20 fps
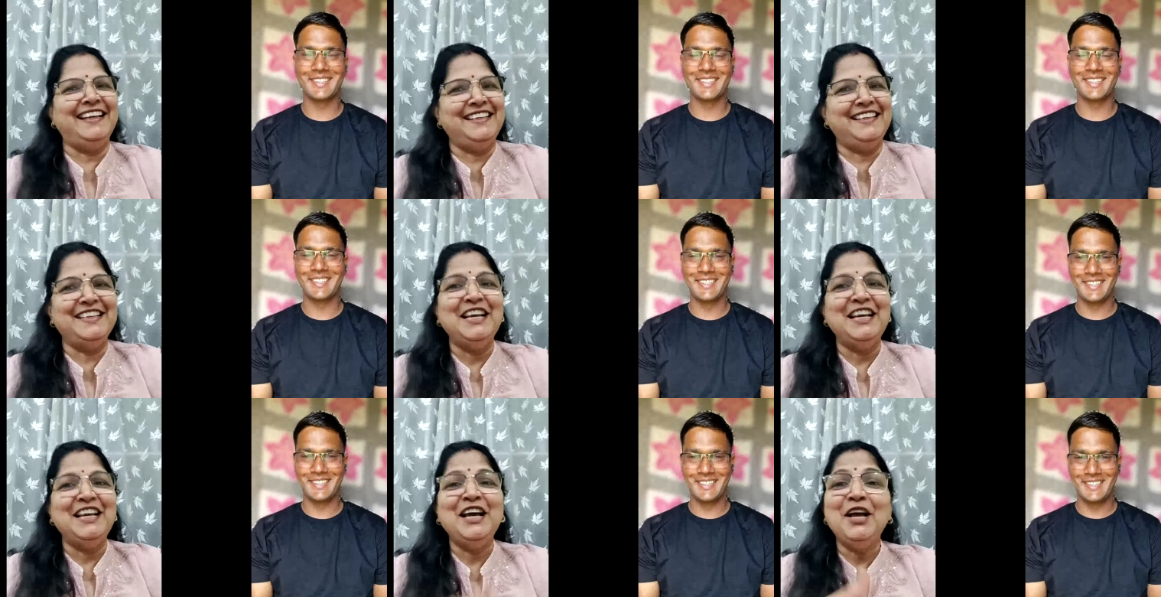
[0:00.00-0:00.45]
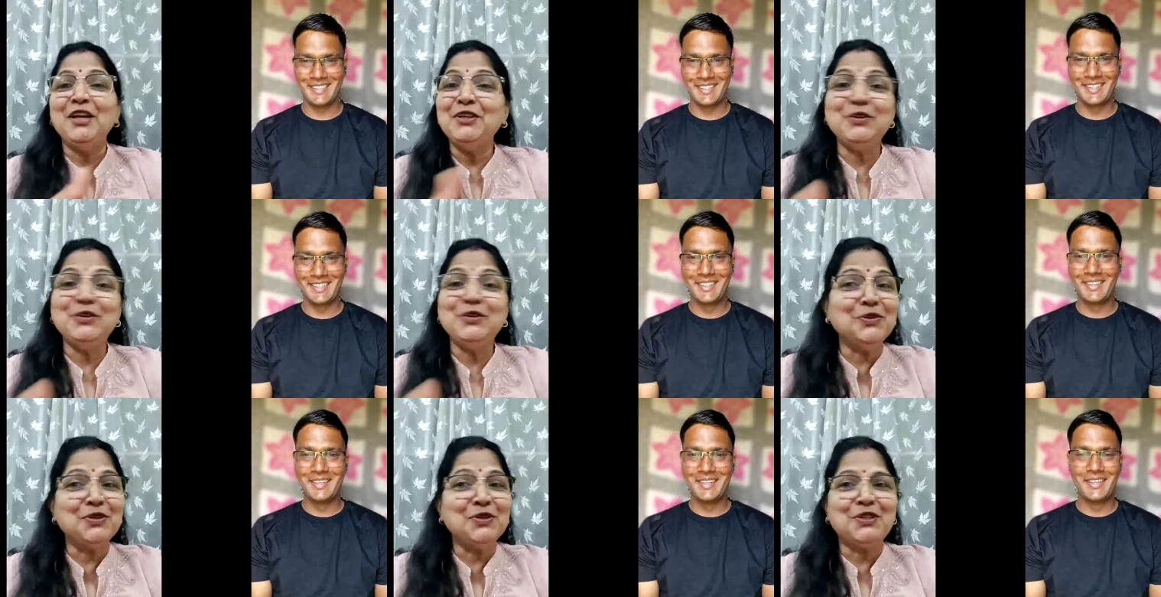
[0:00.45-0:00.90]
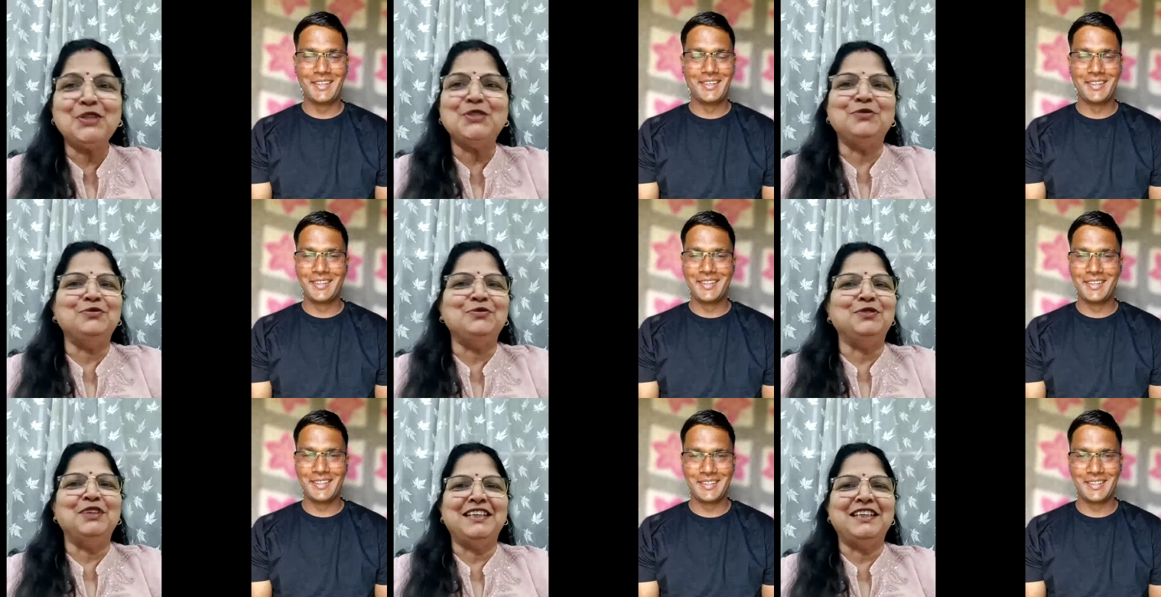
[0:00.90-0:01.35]
Speaker 1: and
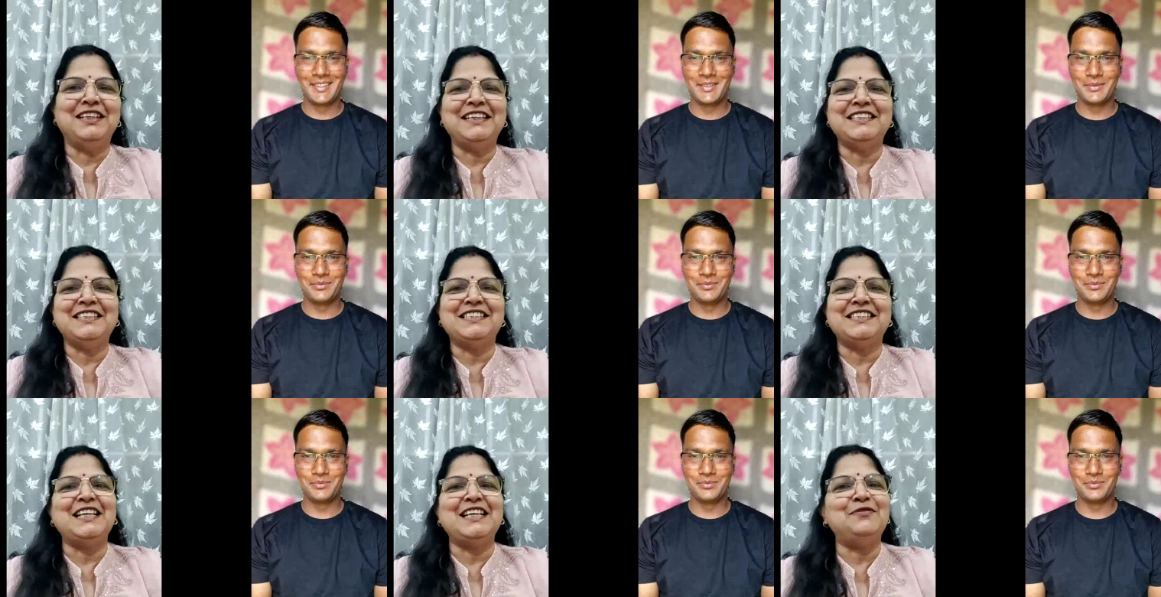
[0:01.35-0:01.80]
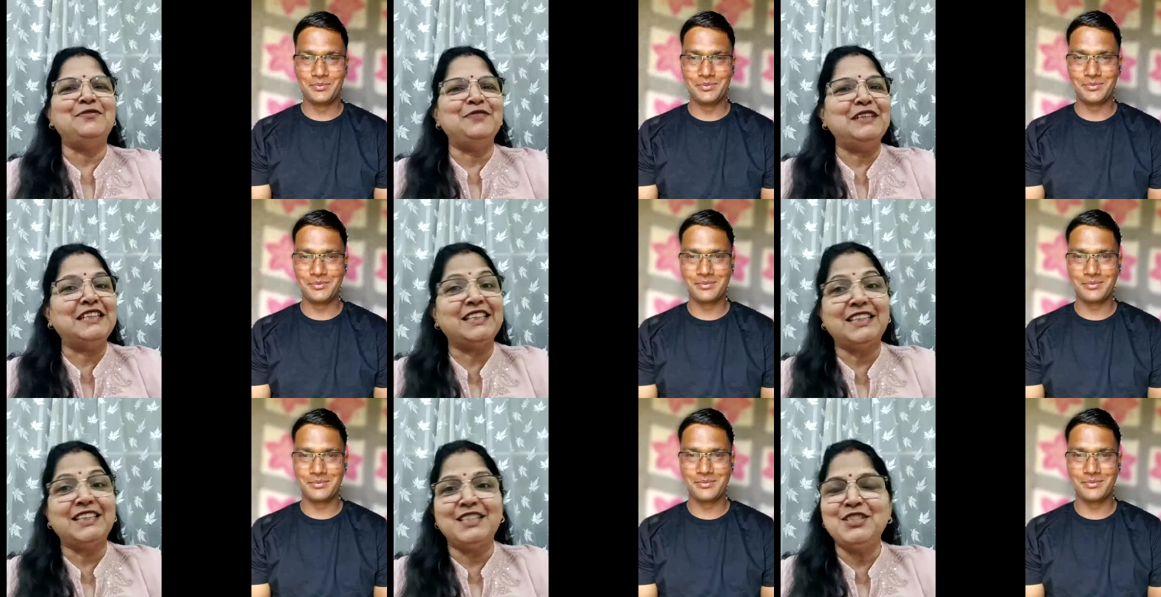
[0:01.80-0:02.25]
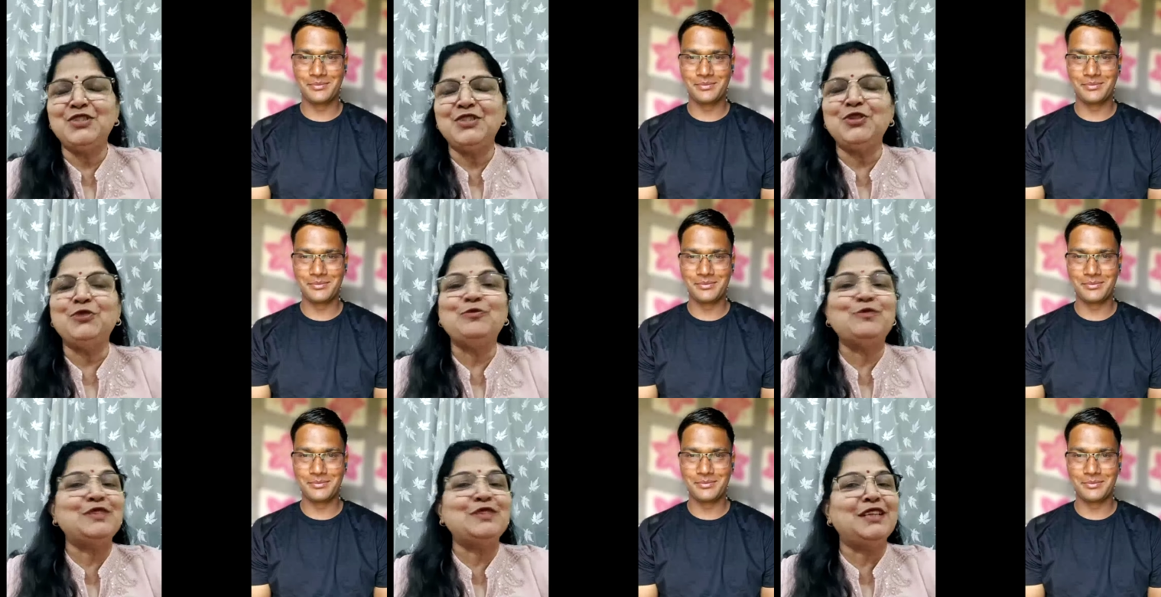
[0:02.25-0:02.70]
youtube work itself it
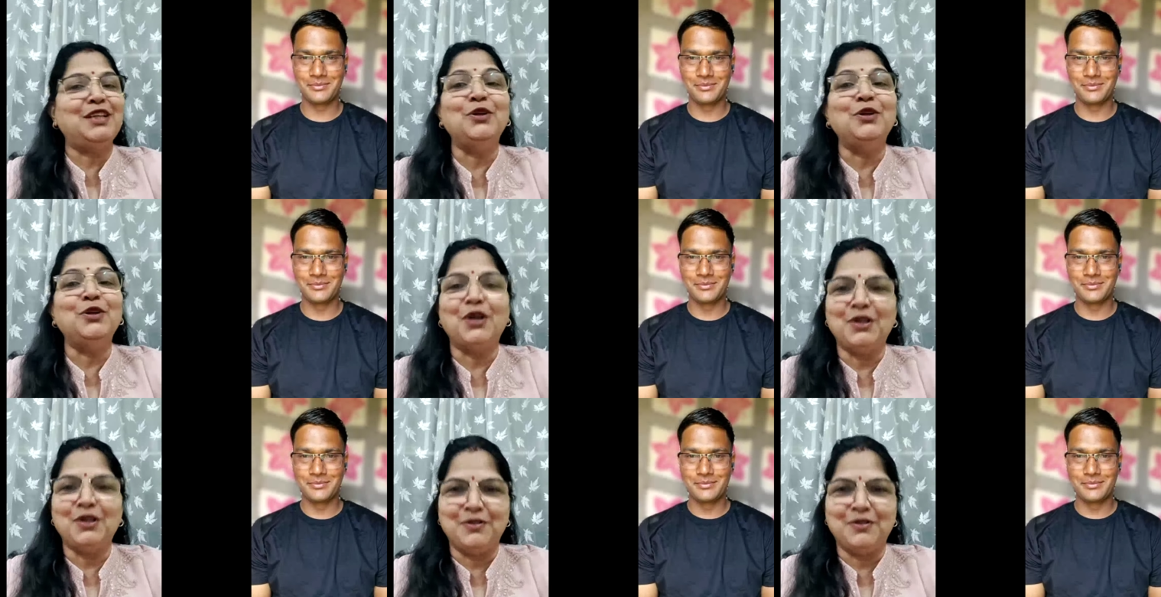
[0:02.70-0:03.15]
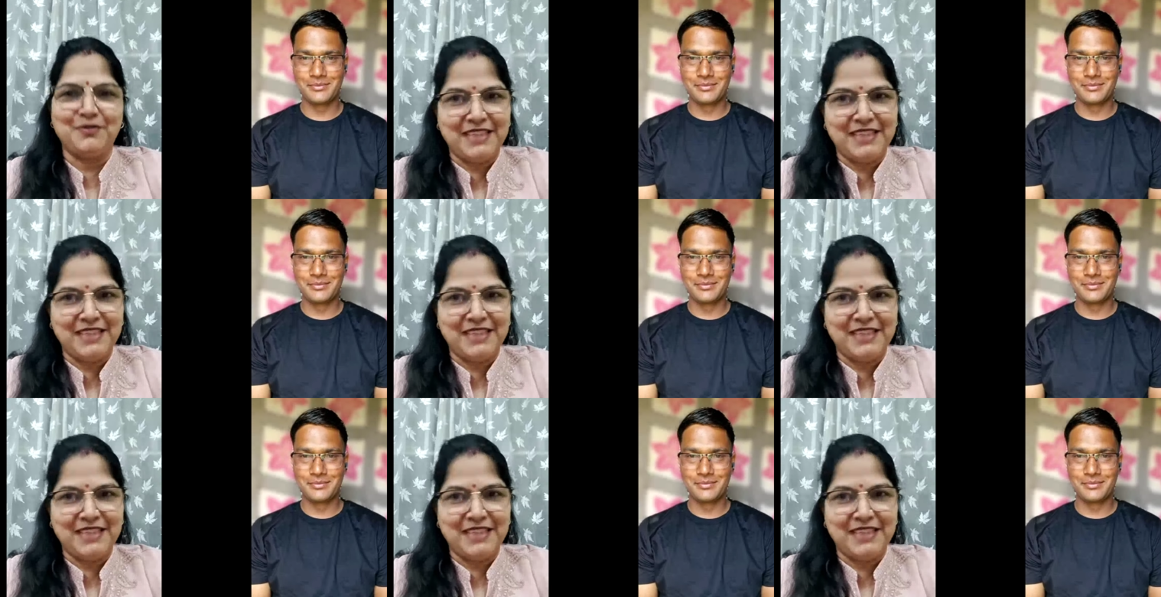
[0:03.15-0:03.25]
consumes a lot